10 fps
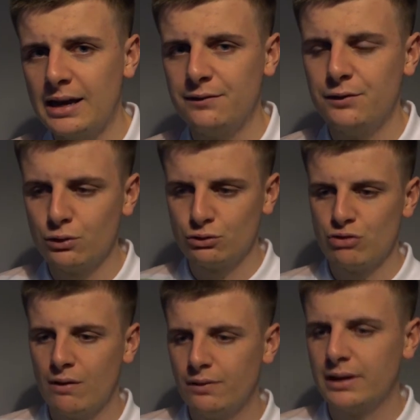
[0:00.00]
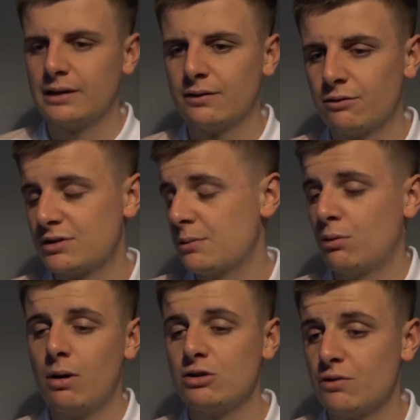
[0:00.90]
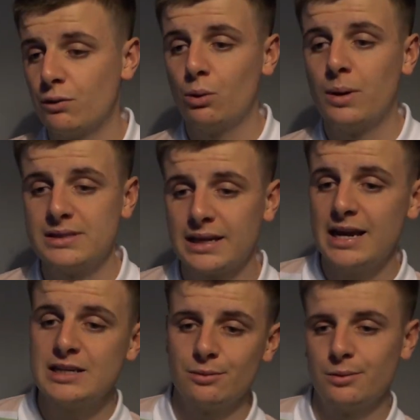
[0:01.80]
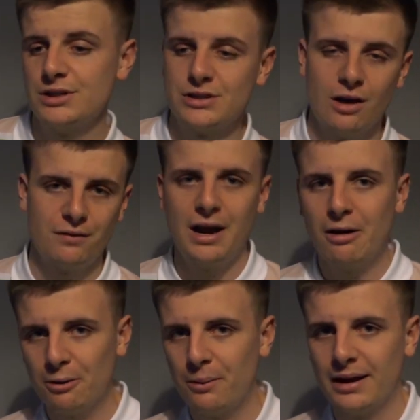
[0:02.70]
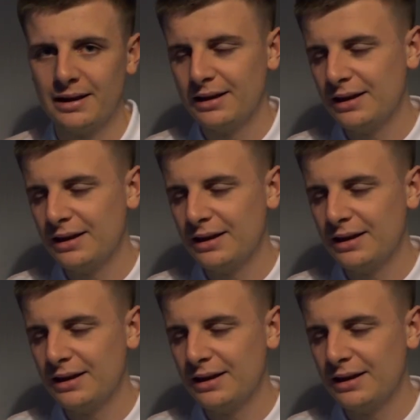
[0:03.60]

If you're travelling, for example, where I travel all the way to Gainsborough, which is half an hour away,